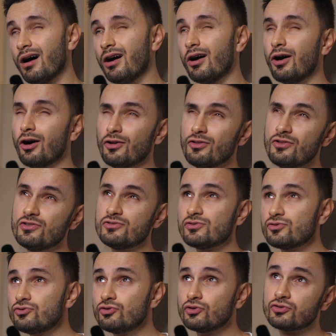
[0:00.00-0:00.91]
oh, this
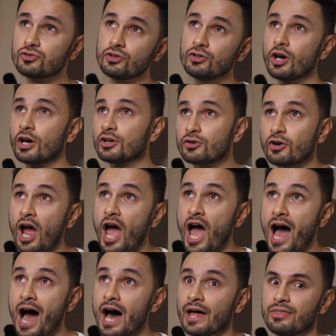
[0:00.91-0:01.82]
is just another
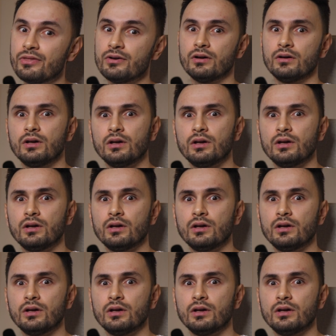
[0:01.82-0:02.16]
ad.